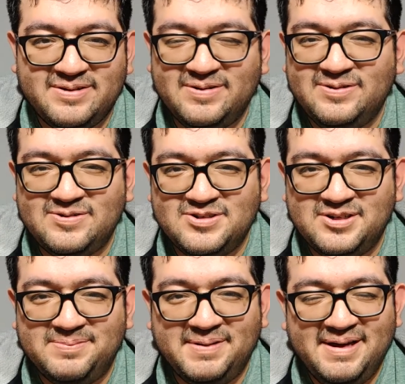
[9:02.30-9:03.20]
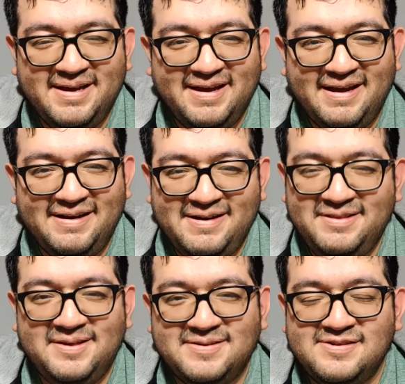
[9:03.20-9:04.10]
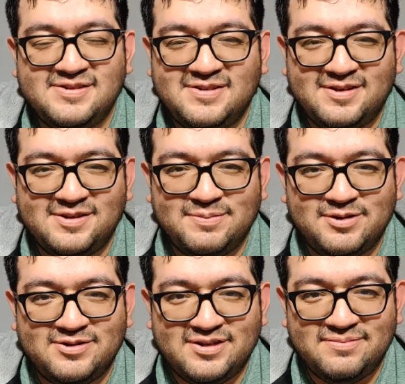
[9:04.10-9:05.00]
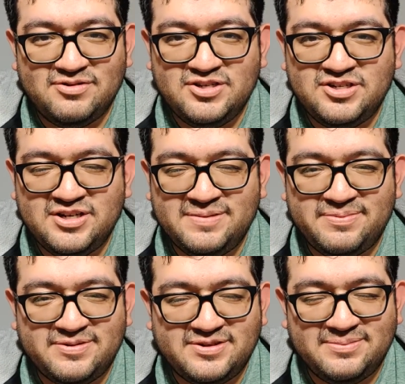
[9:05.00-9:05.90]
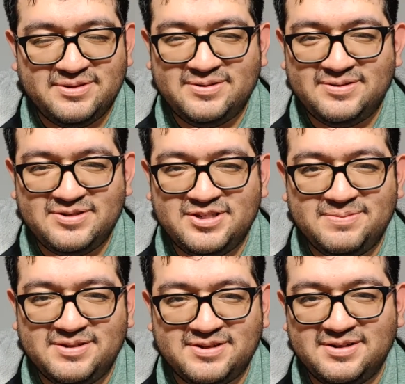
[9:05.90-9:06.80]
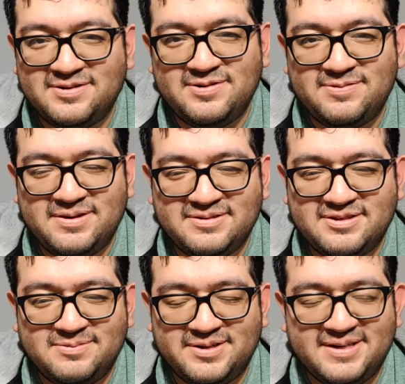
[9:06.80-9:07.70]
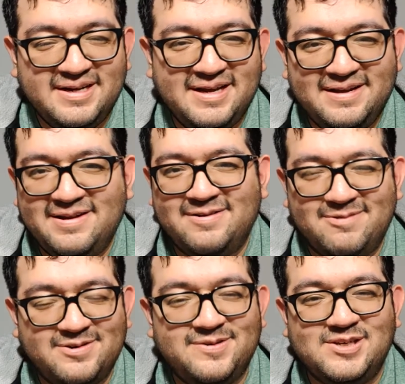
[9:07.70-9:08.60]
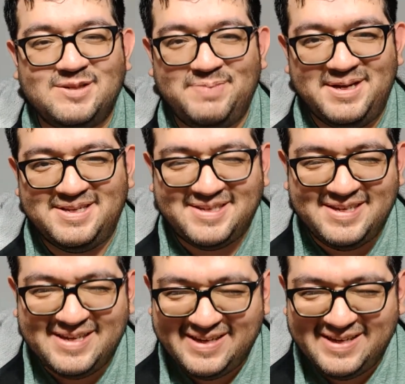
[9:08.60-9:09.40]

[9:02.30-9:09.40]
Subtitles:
her little ship, and he thinks it's just like some little submarine ship or some little ship that's gonna go around somewhere. No, we're going to space.